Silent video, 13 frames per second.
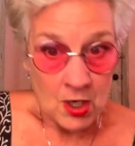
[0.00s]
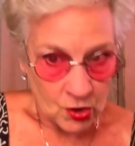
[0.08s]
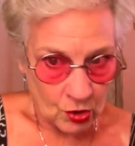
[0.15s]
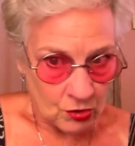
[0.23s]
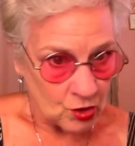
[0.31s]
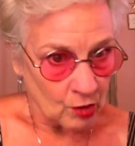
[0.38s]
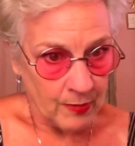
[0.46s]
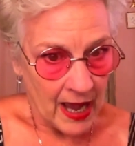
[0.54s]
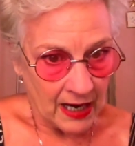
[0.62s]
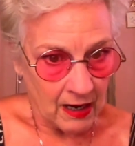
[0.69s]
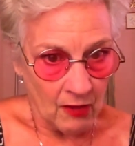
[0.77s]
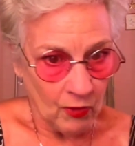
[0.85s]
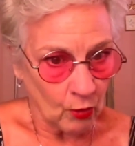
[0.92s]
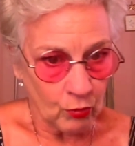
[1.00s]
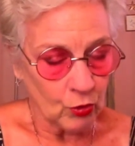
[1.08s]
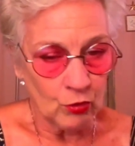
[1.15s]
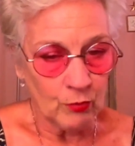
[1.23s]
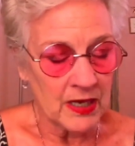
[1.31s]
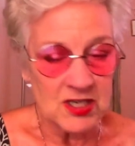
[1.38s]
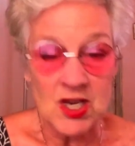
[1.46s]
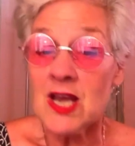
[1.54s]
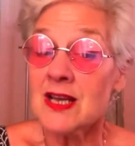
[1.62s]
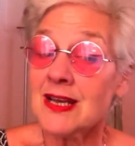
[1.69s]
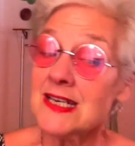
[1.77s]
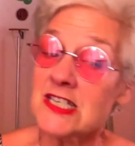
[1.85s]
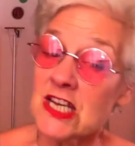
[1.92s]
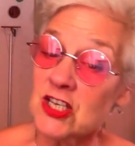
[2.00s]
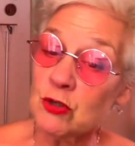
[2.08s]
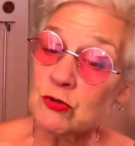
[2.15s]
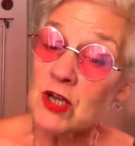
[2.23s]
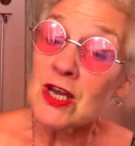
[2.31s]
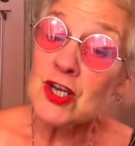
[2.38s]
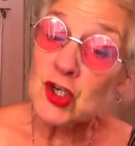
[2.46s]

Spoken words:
turned her back on the room and continued